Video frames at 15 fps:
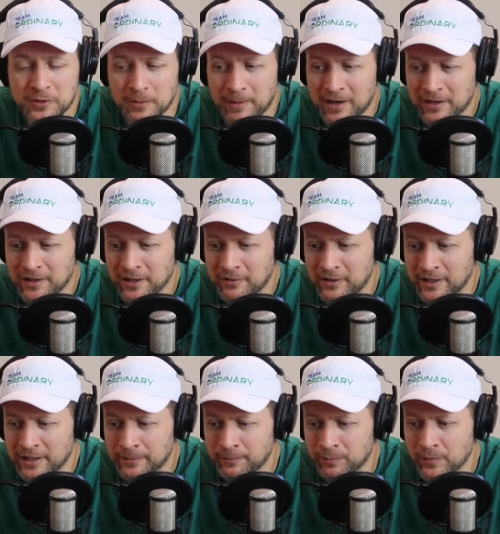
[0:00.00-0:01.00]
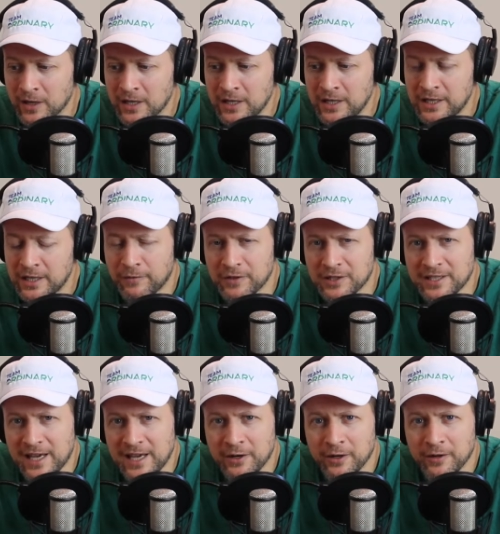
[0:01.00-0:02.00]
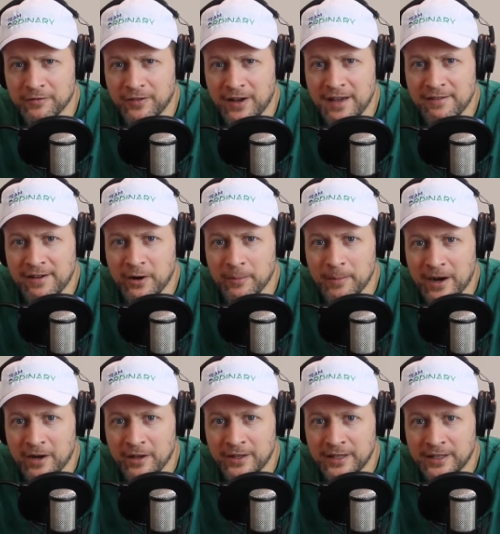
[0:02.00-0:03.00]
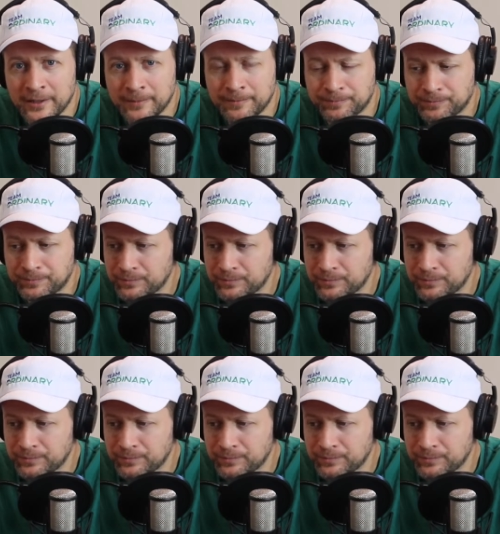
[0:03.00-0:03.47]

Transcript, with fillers: So marathon running, if you say you're a 5 hour marathoner,